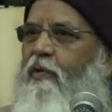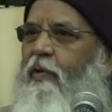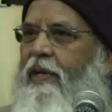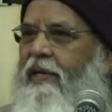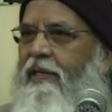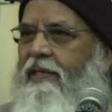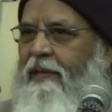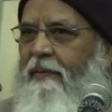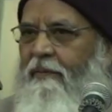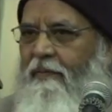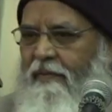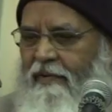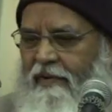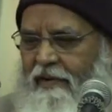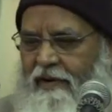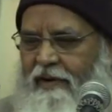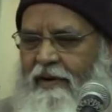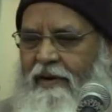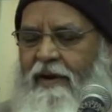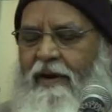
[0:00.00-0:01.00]
doing some
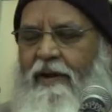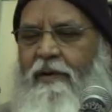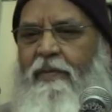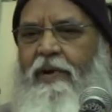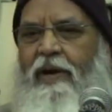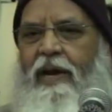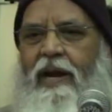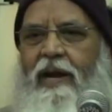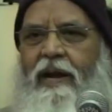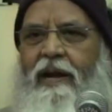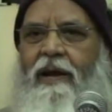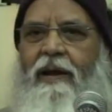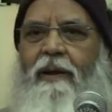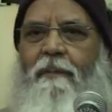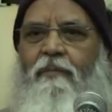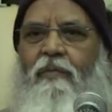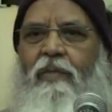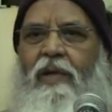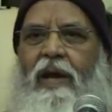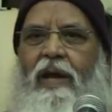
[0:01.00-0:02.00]
karma
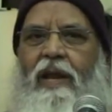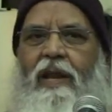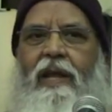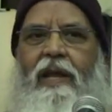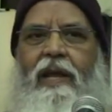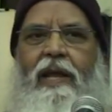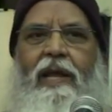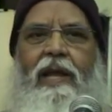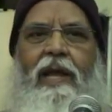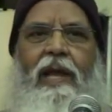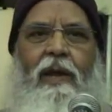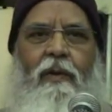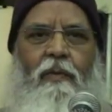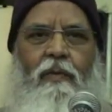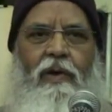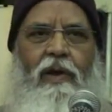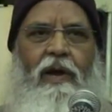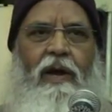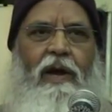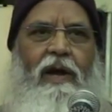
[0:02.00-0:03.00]
kanda and he
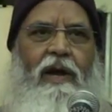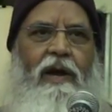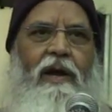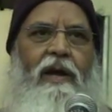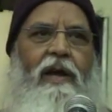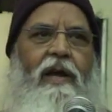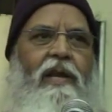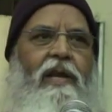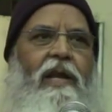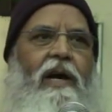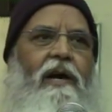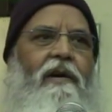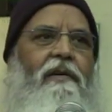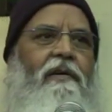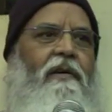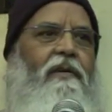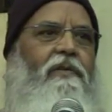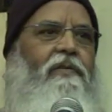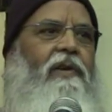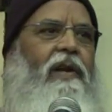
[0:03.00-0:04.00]
gave huh,
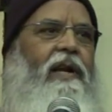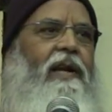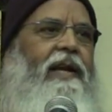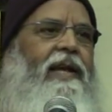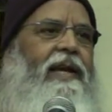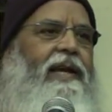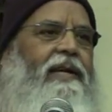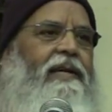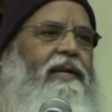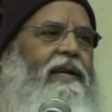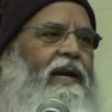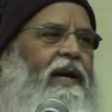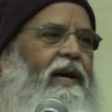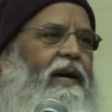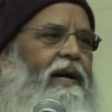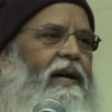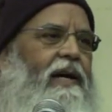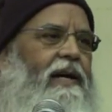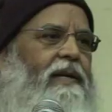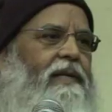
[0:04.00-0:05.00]
now we will take
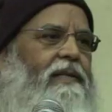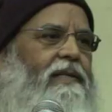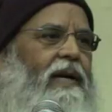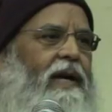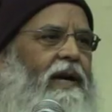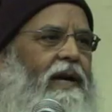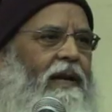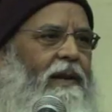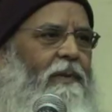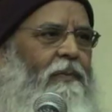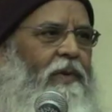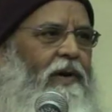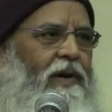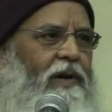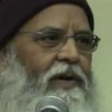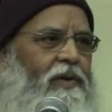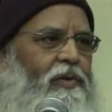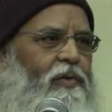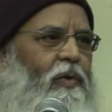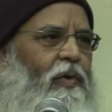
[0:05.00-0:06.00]
uh,
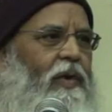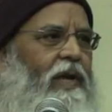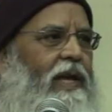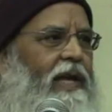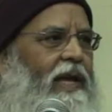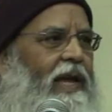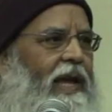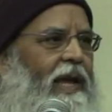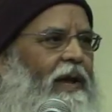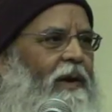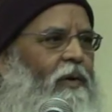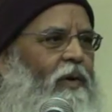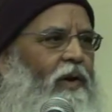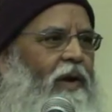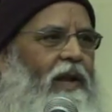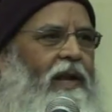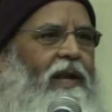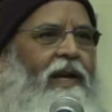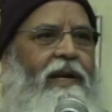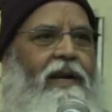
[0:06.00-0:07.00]
sankalpa so he
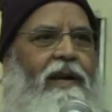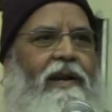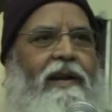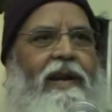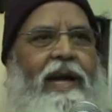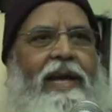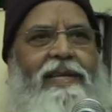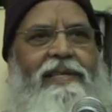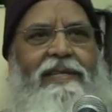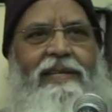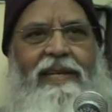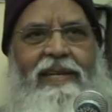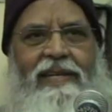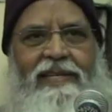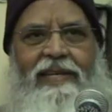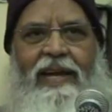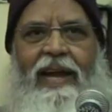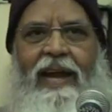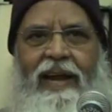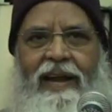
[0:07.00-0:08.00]
gave little rice in
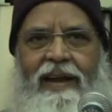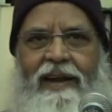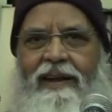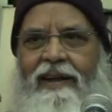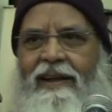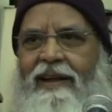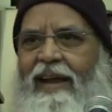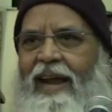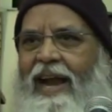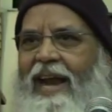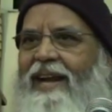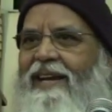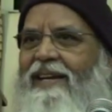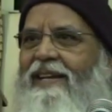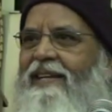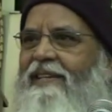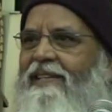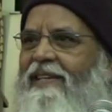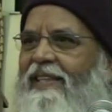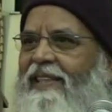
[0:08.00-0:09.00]
his hand
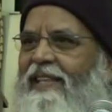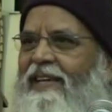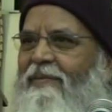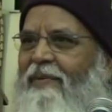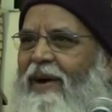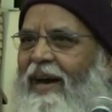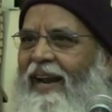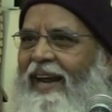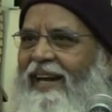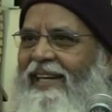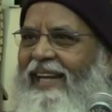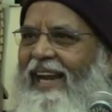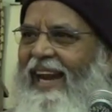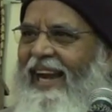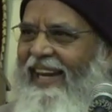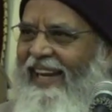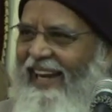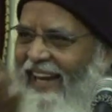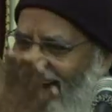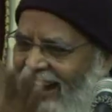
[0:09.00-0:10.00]
and the sindhi maharaj
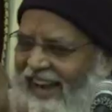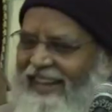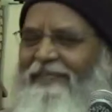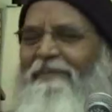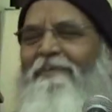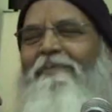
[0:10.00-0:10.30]
ate it